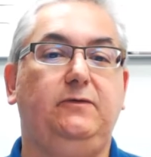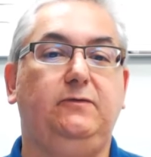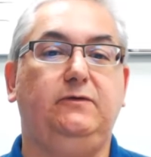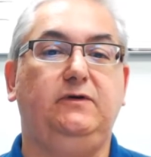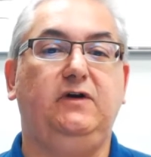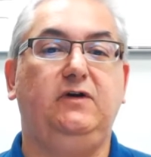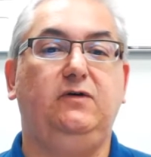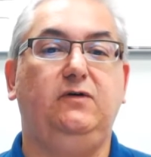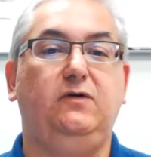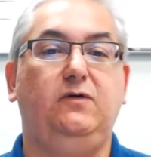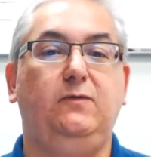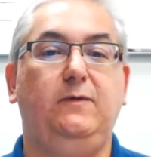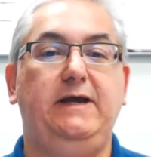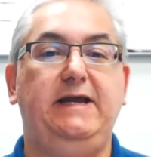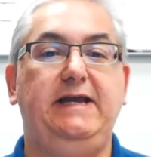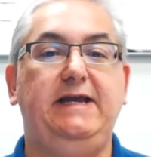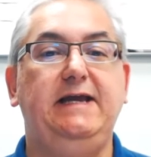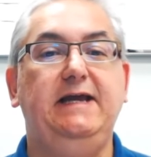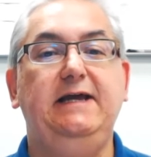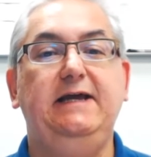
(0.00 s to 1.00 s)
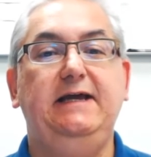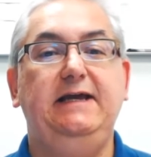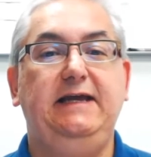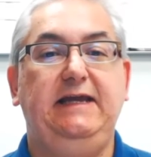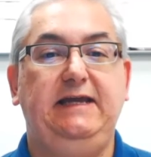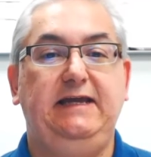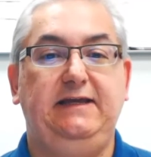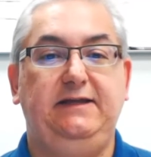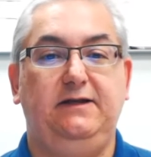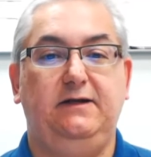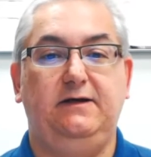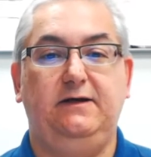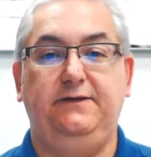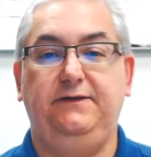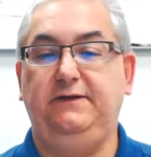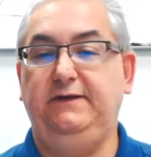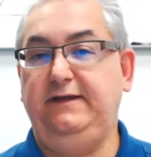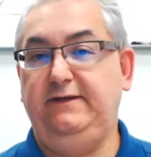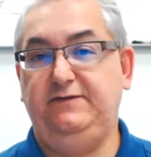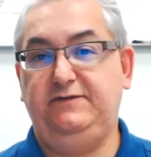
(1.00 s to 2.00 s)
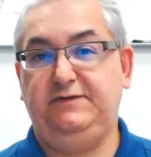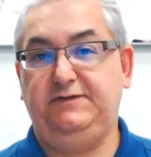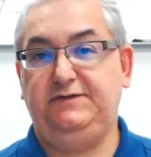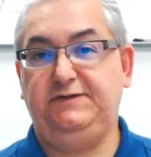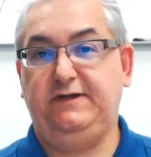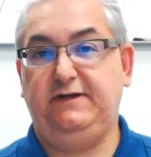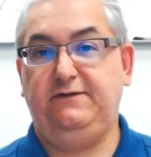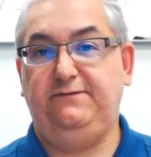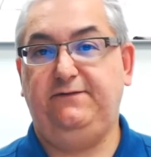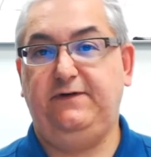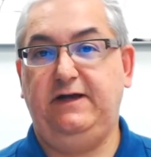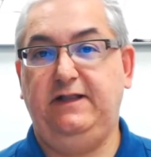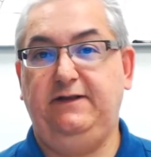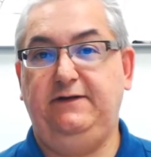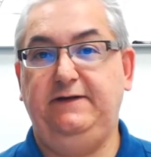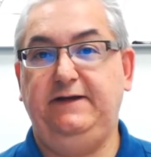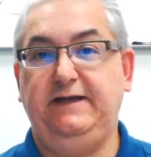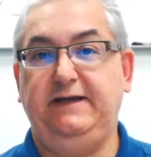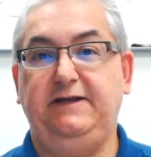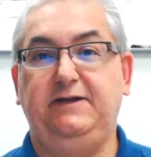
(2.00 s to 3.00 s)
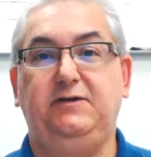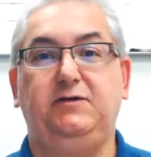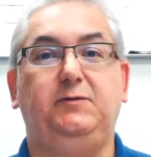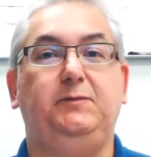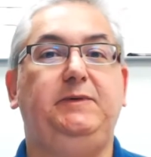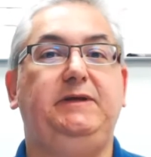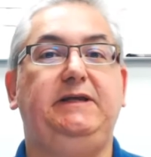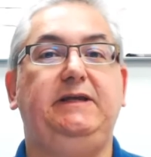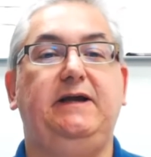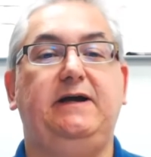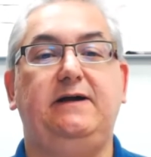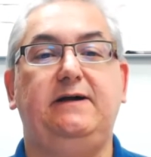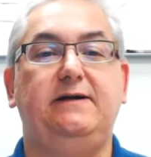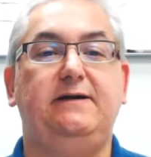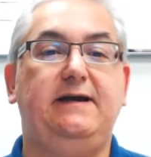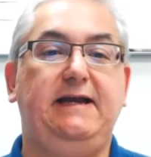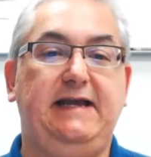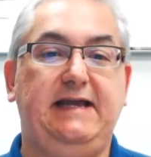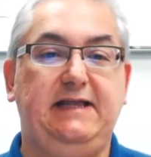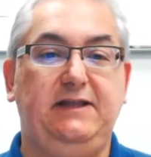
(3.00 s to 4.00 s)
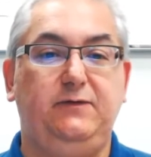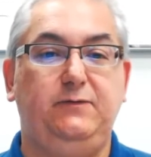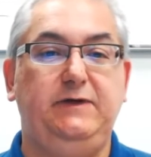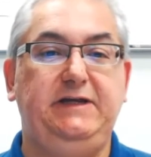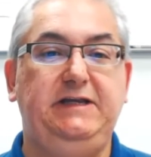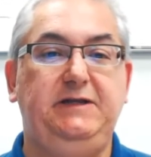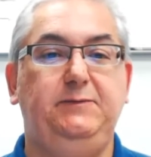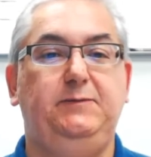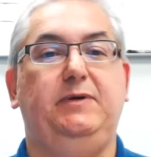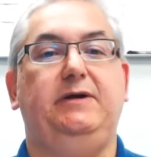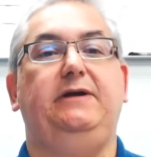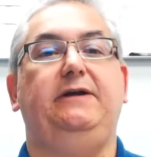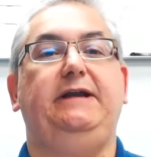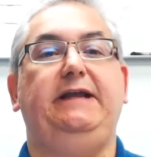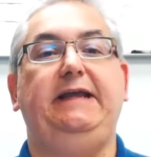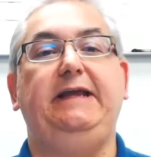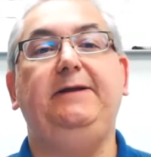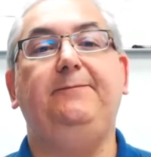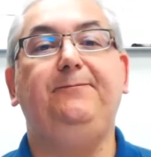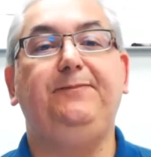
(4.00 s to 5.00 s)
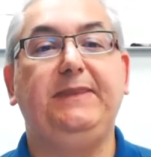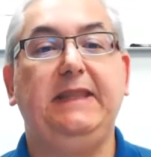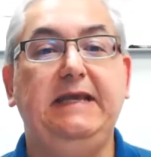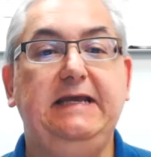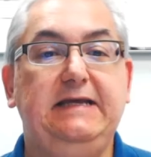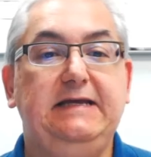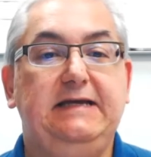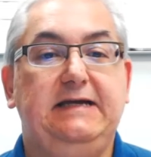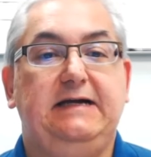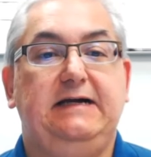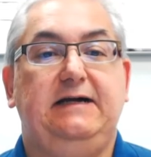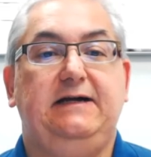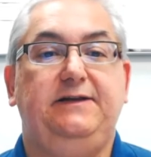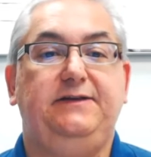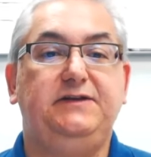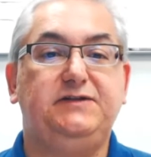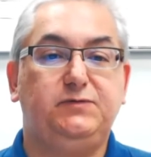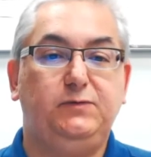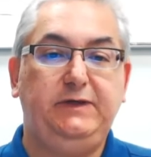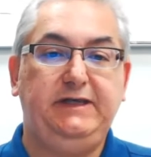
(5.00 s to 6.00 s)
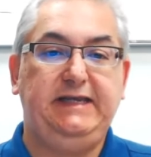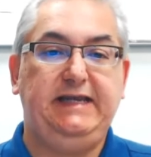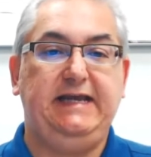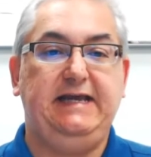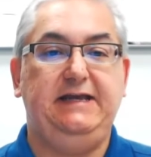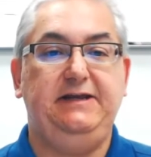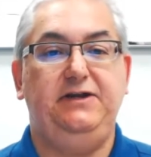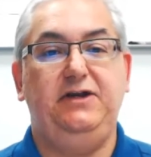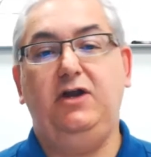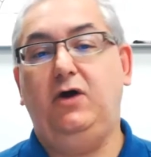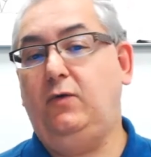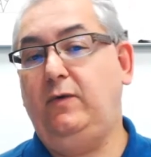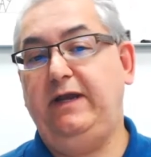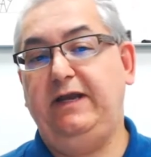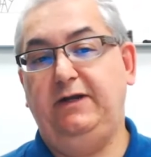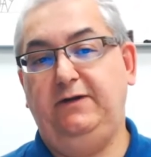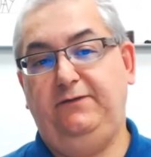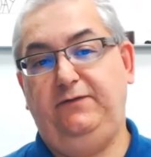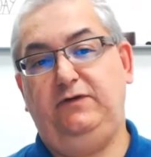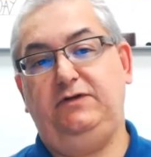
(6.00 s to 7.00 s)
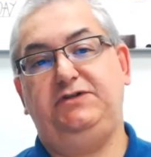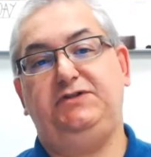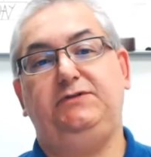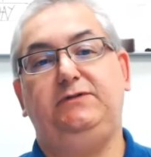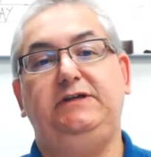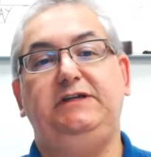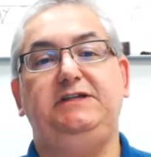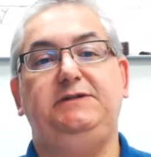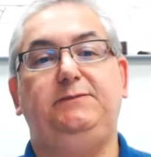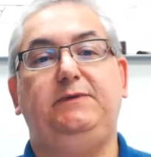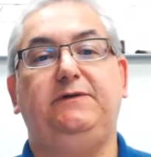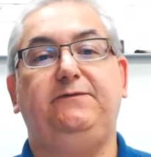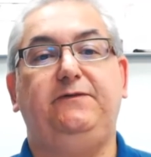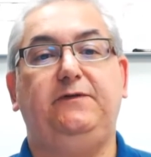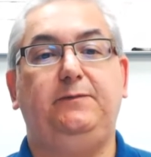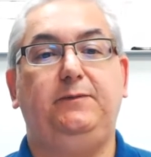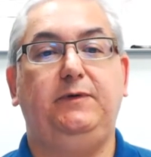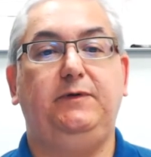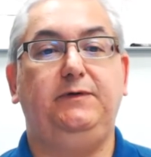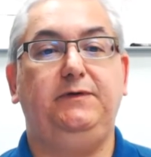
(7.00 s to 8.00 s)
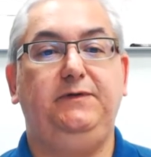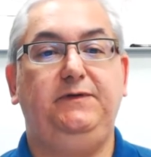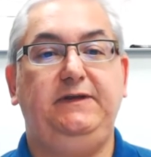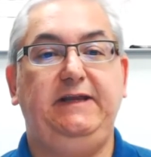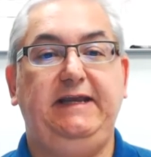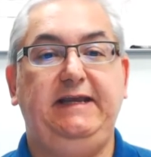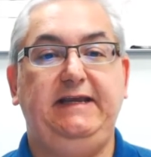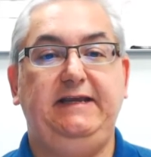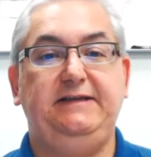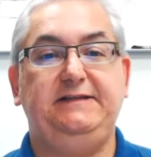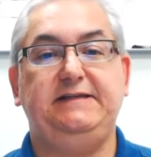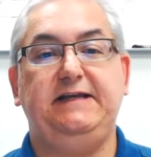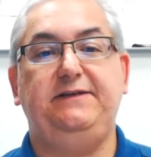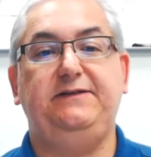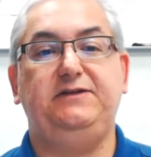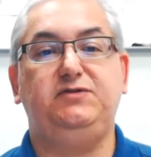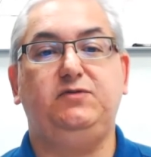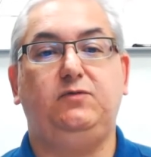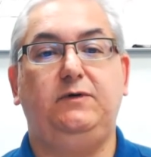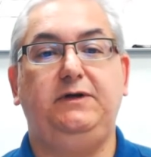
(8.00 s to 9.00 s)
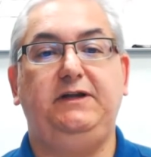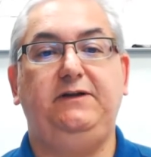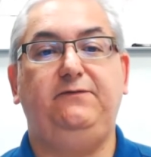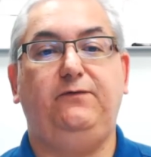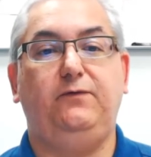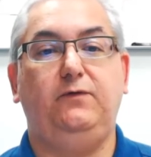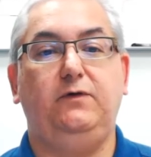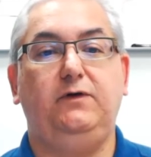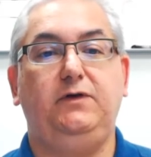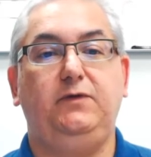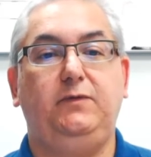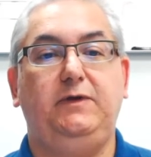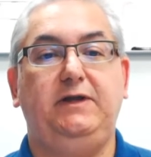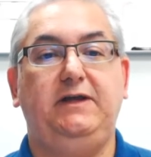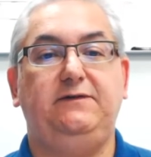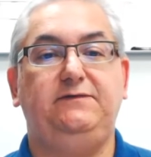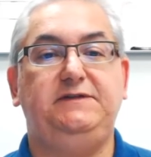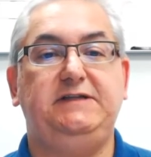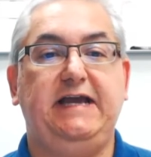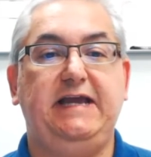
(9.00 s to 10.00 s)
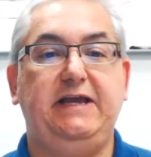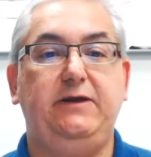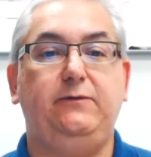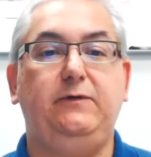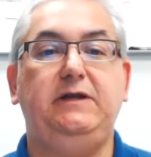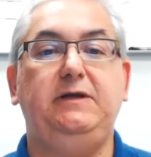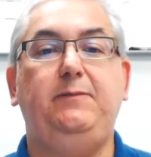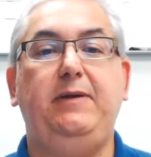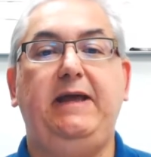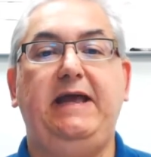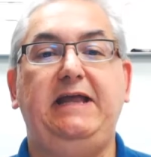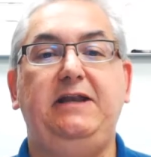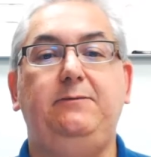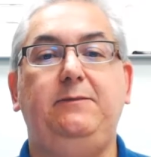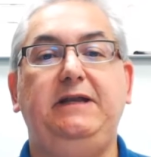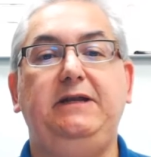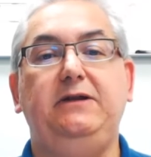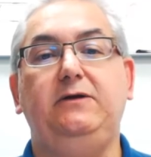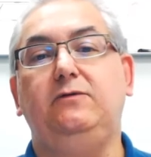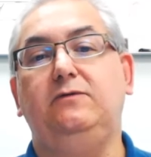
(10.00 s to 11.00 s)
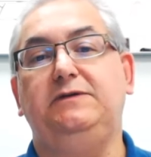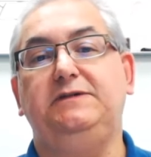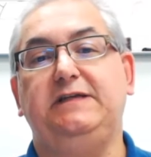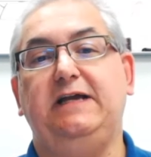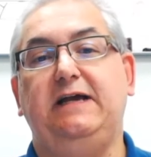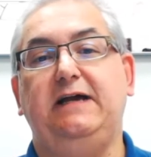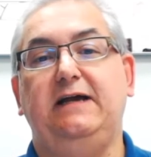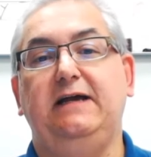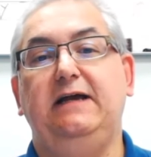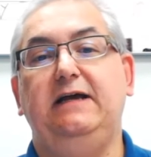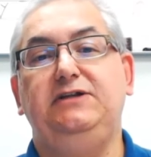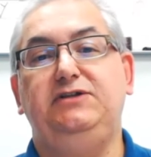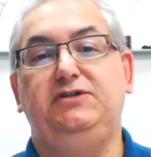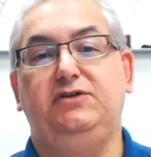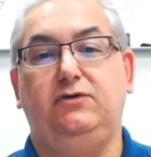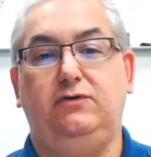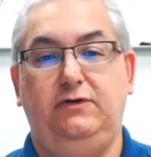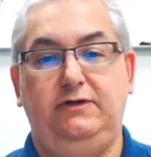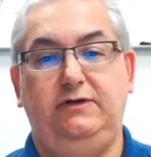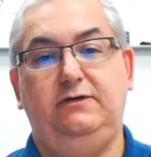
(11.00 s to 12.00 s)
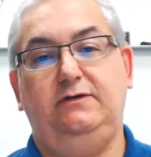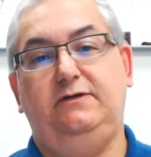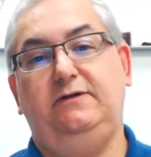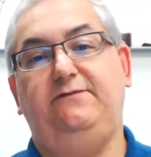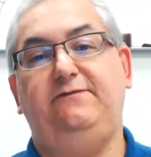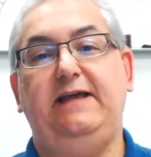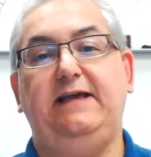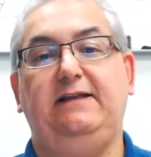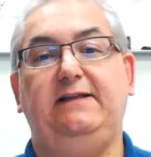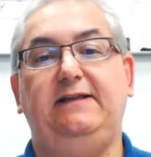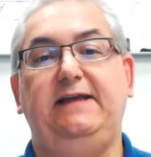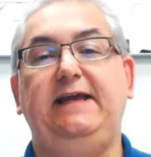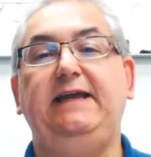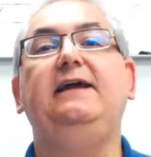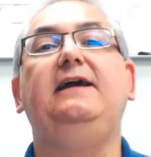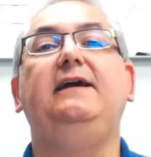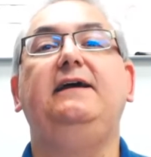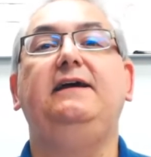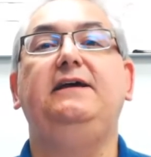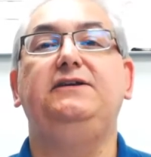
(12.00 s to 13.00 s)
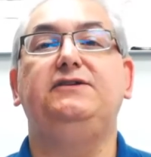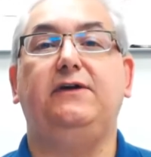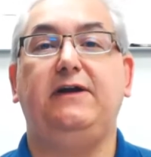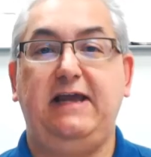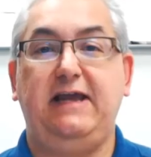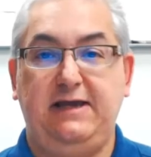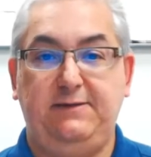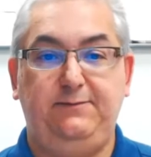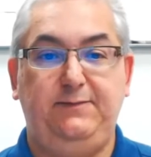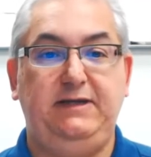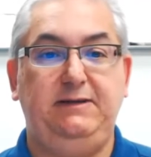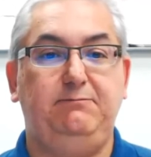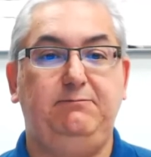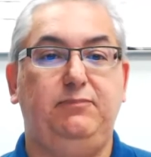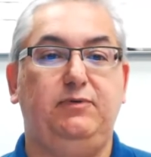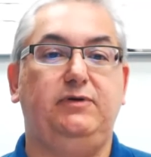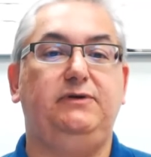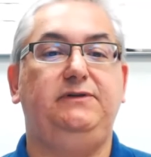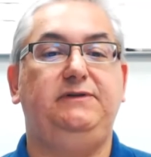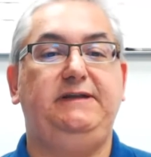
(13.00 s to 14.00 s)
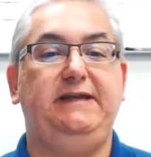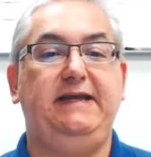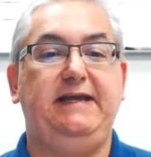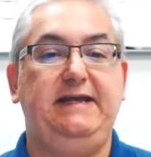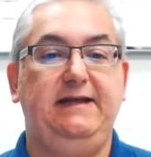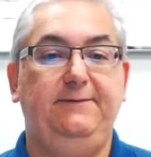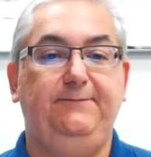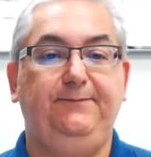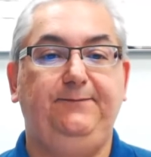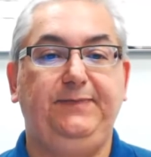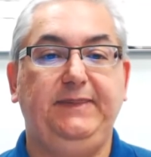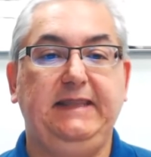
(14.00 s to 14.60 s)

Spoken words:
weather will go away and all the leaves will start falling and it'll be our Halloween party. This weekend, no anniversaries, but for birthdays on the 24th, we have Tyree Penman, who is a Toyota valet. So happy birthday.